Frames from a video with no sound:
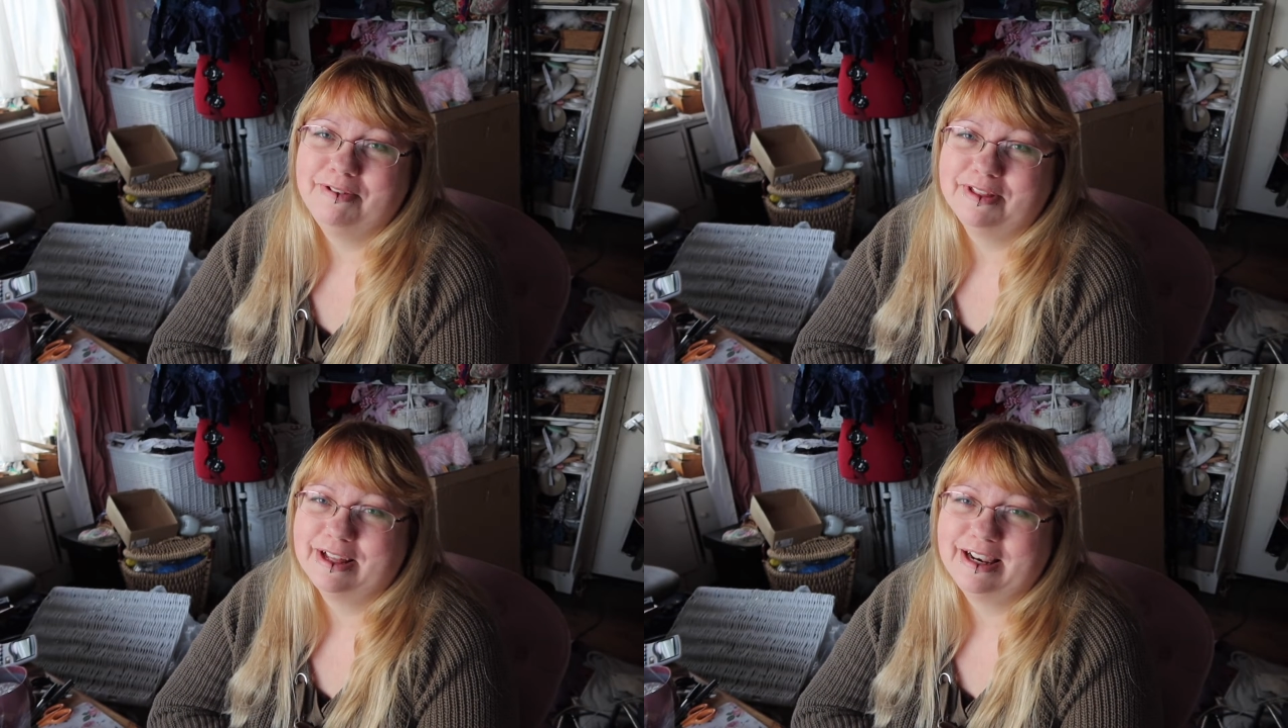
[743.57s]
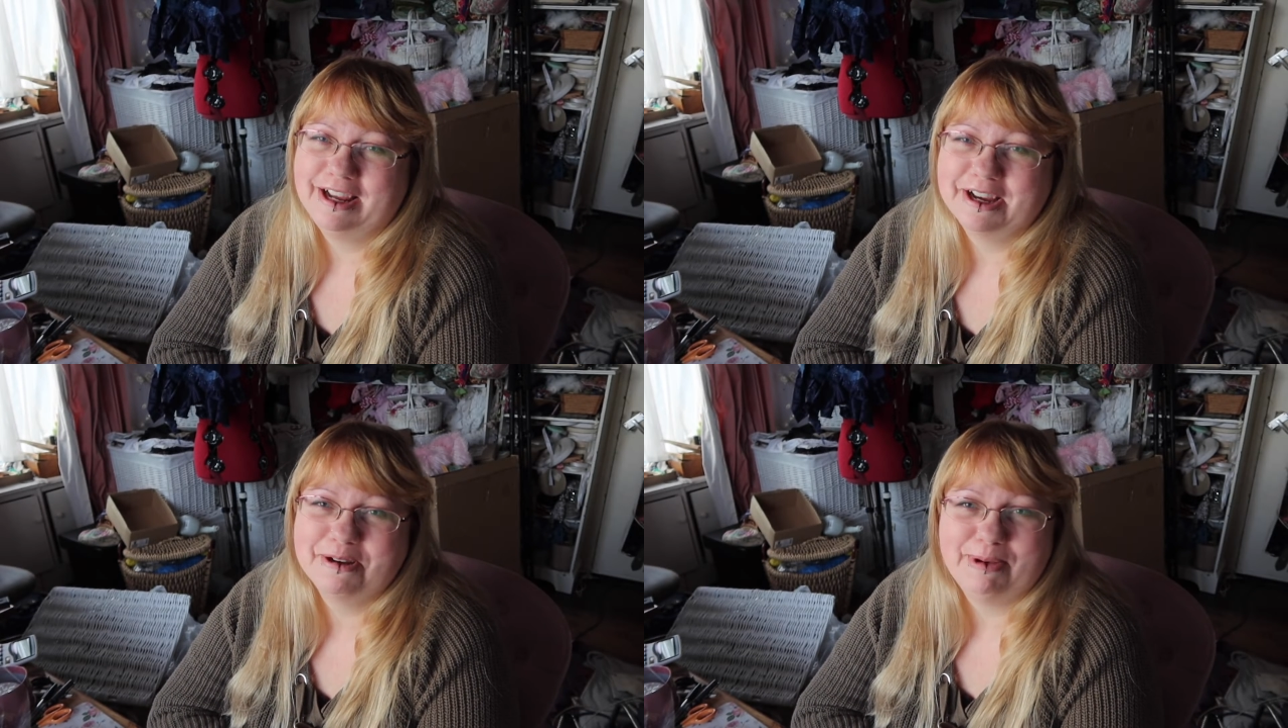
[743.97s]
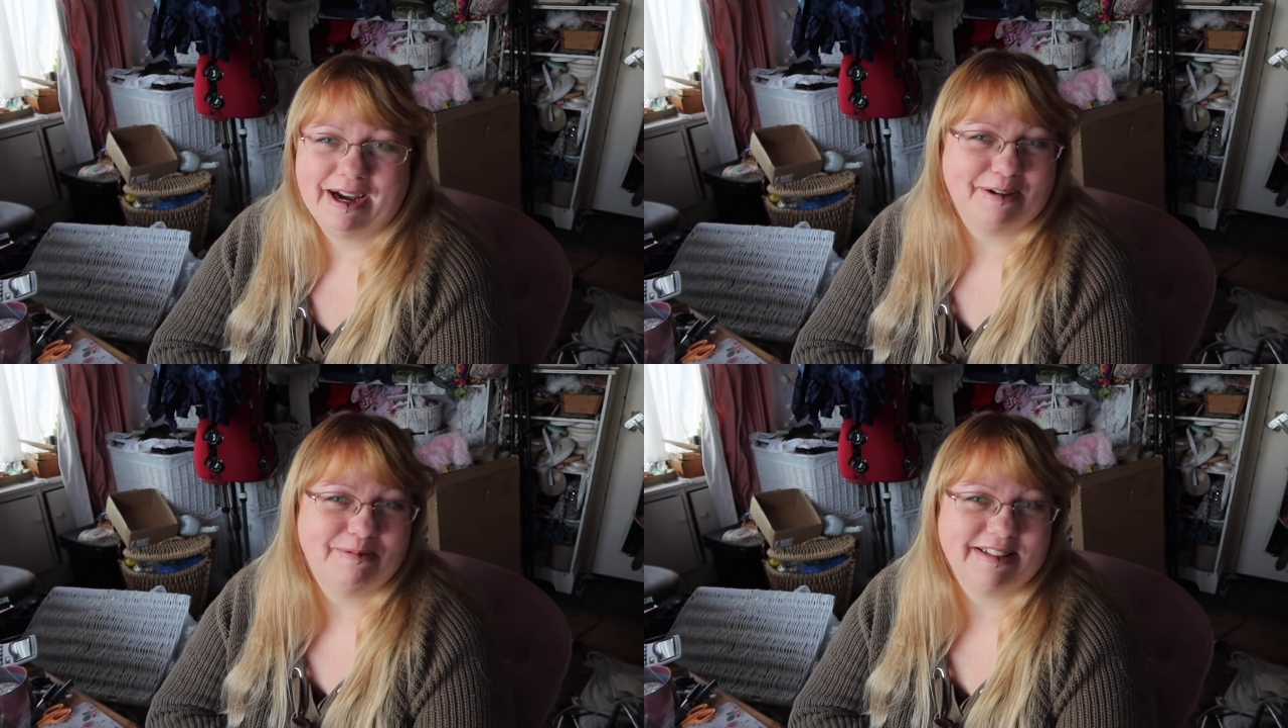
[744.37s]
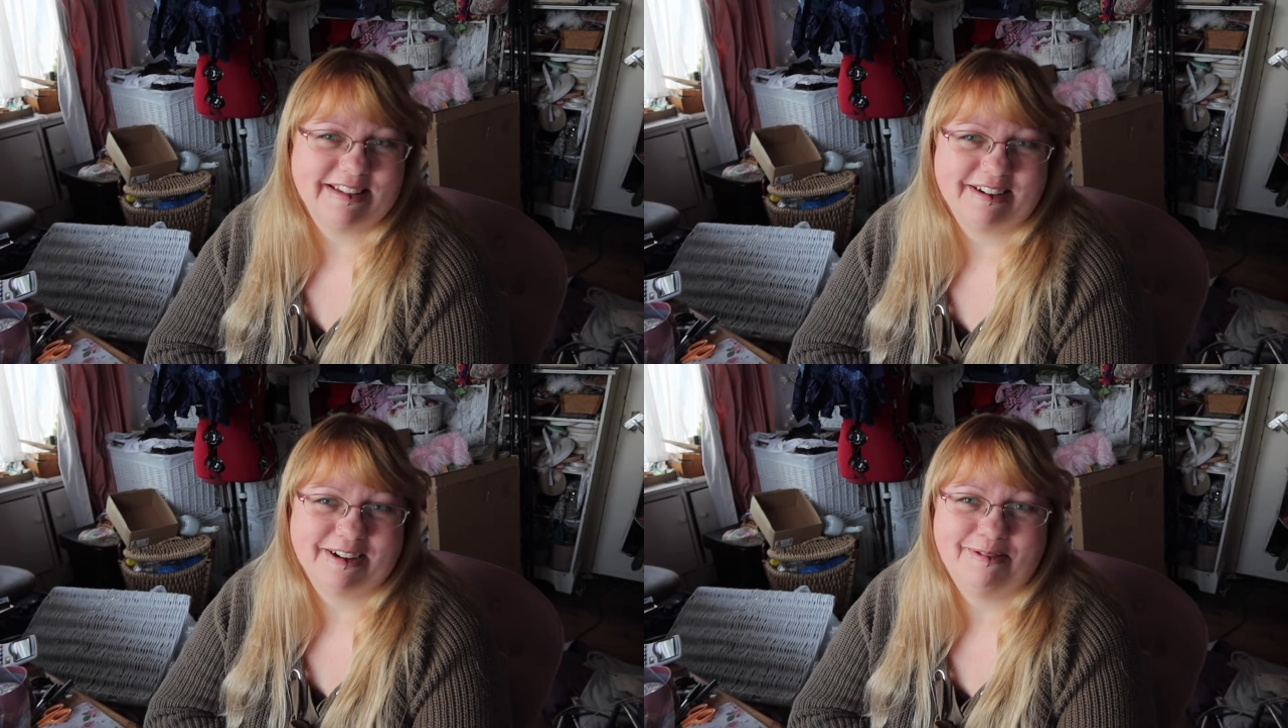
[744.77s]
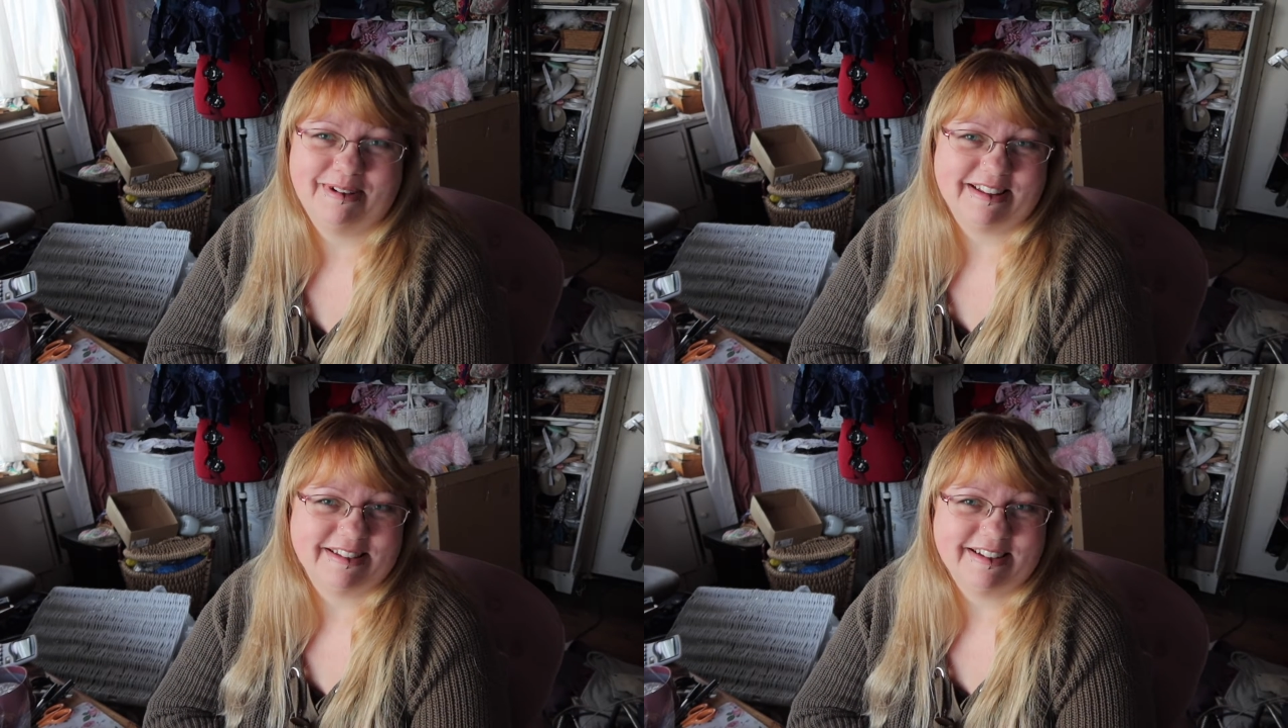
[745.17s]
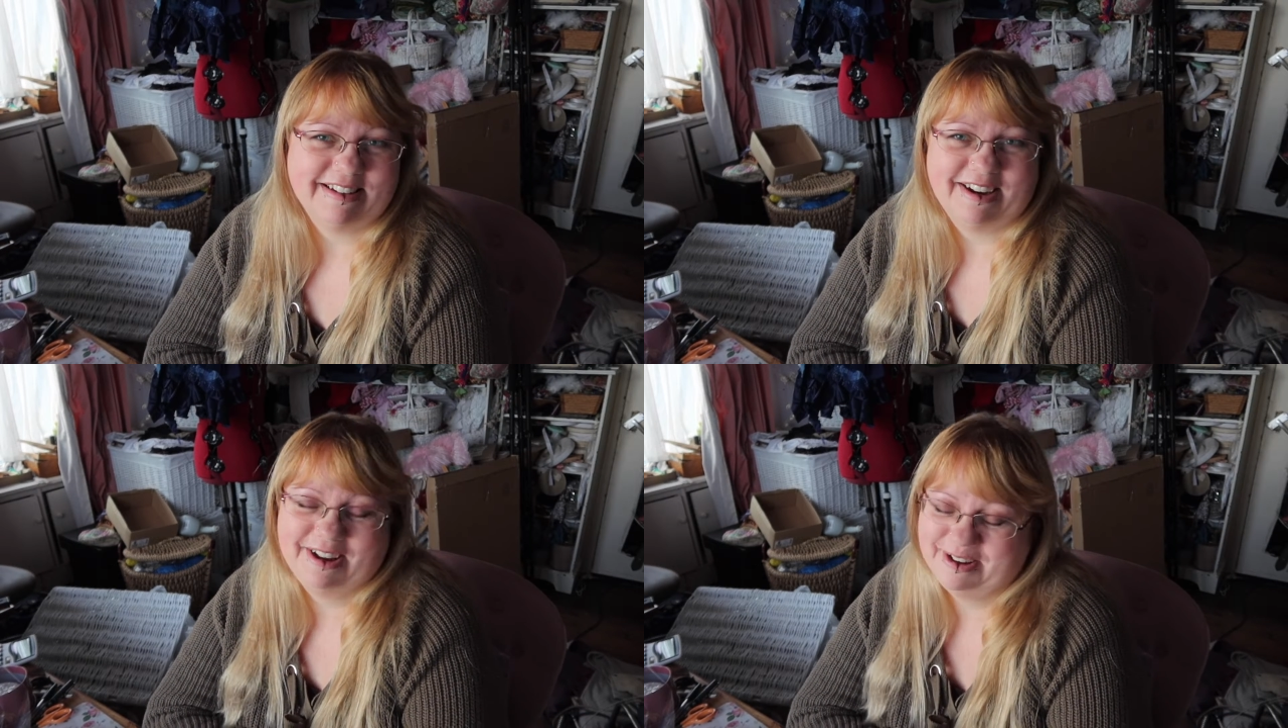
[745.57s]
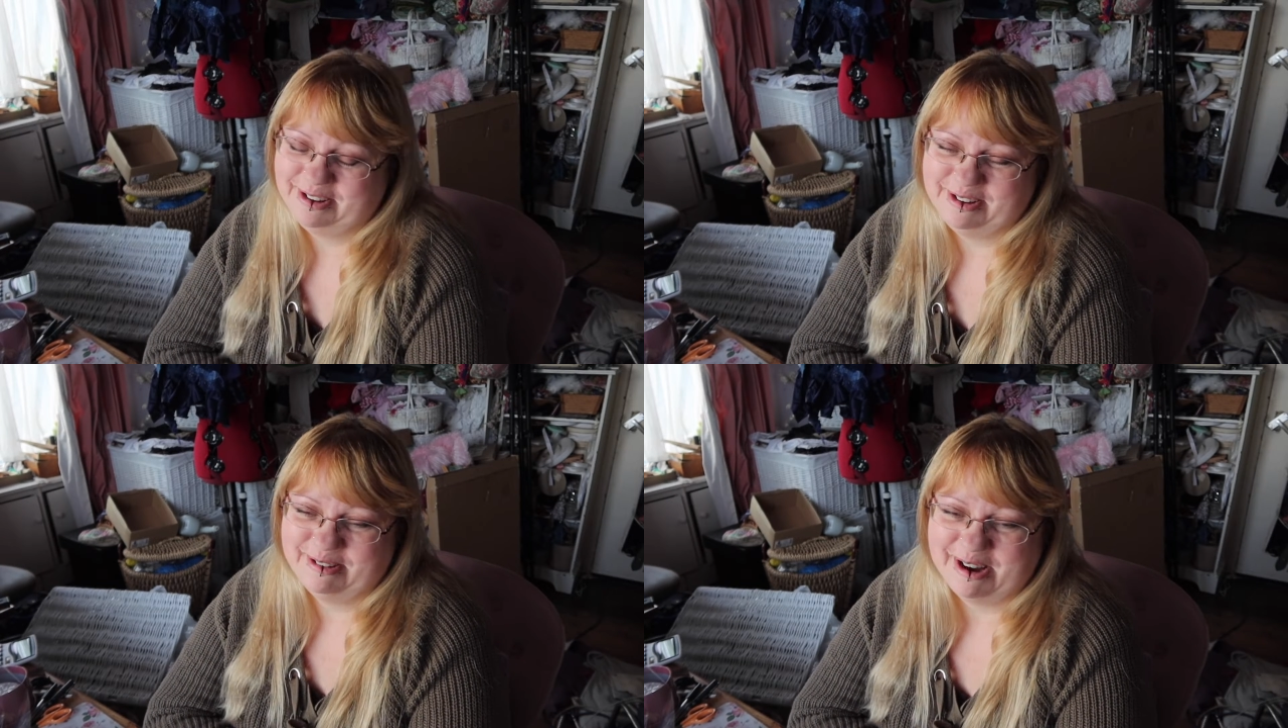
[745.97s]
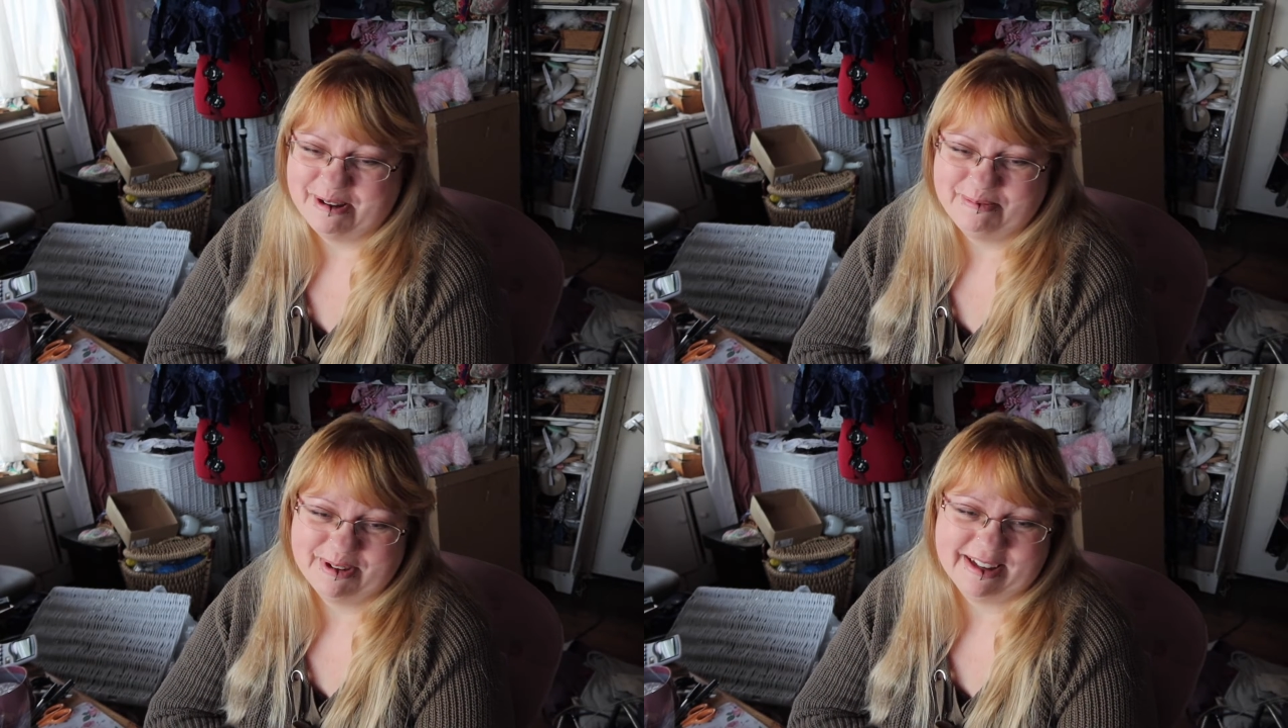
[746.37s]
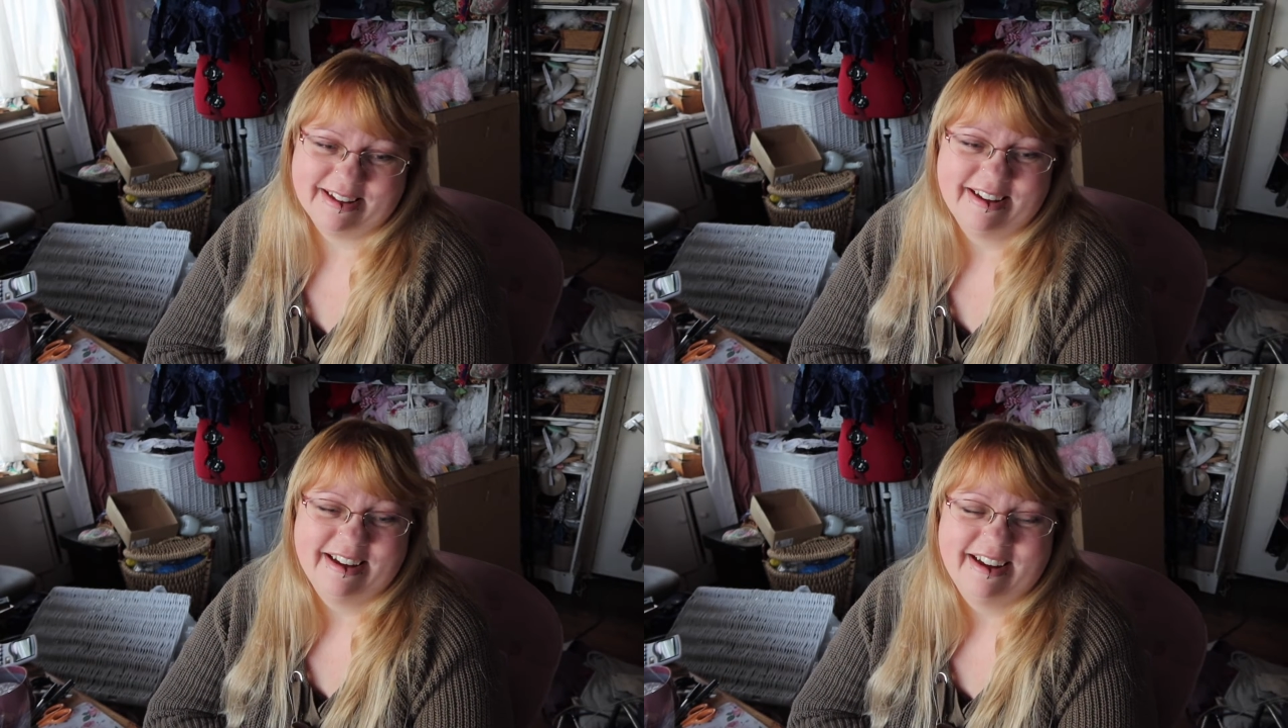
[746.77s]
you that lurk about but don't comment, so I don't know who you are. But